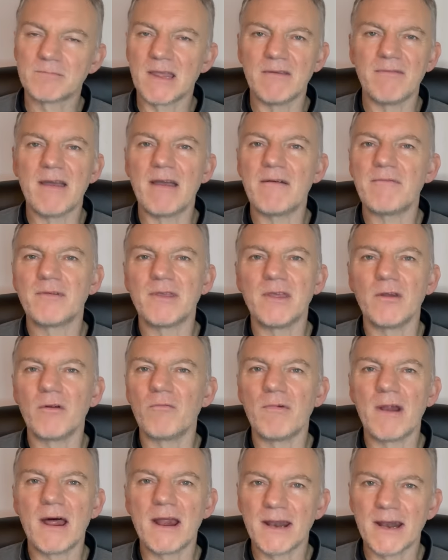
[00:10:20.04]

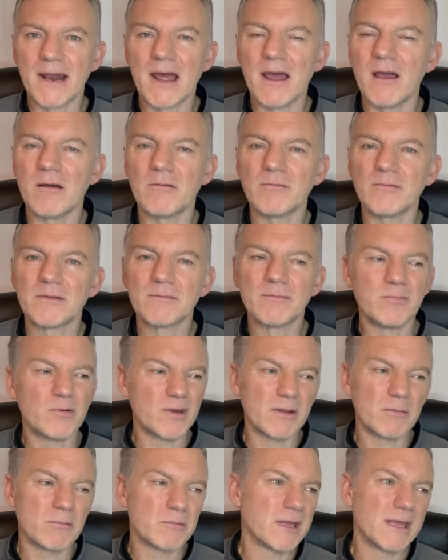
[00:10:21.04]
ran around, but
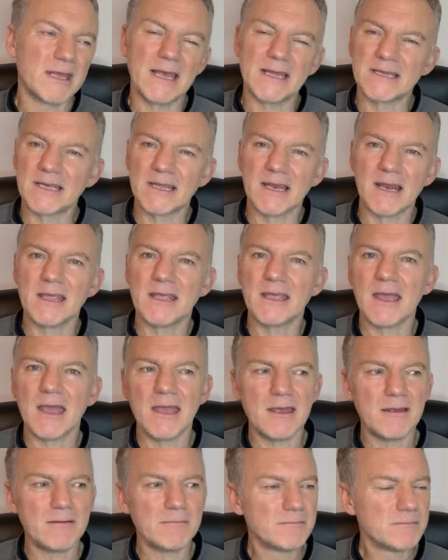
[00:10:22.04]
I don't think he had a great
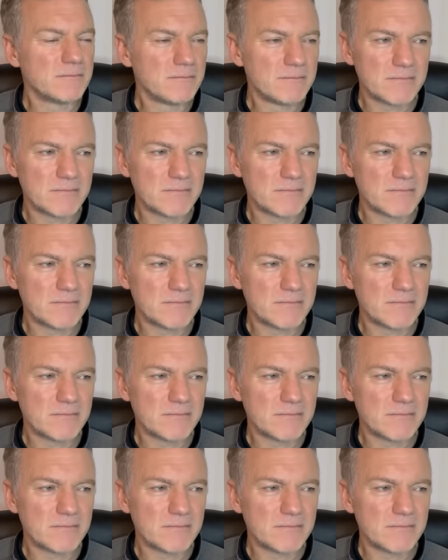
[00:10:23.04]
game.